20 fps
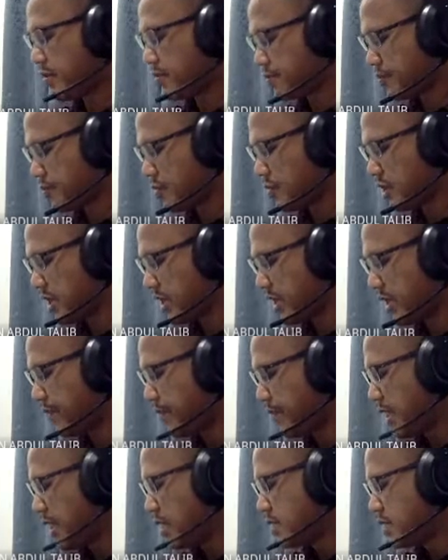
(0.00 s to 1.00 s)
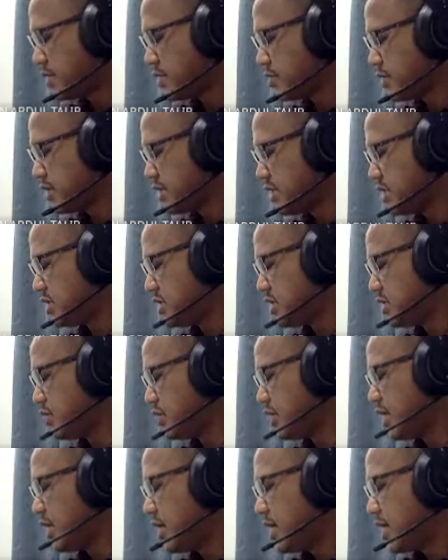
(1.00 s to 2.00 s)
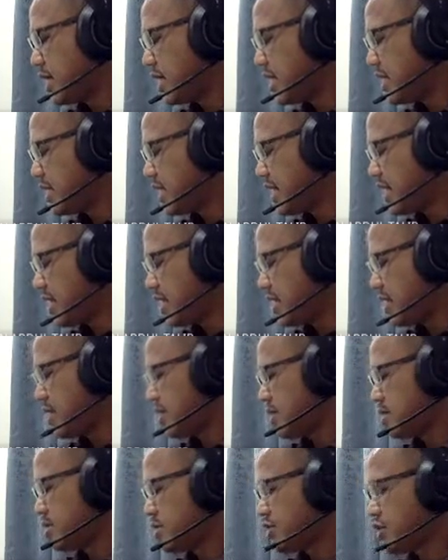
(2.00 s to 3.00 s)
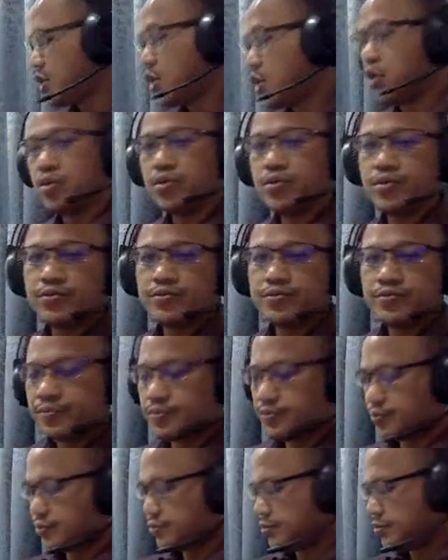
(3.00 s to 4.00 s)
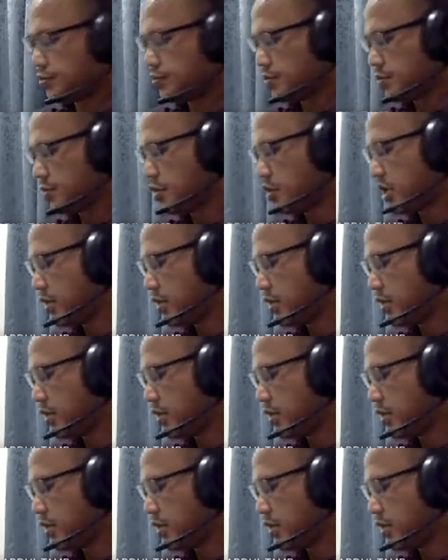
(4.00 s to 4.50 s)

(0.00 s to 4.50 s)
Okay, so this is the word. Idan, so. Okay,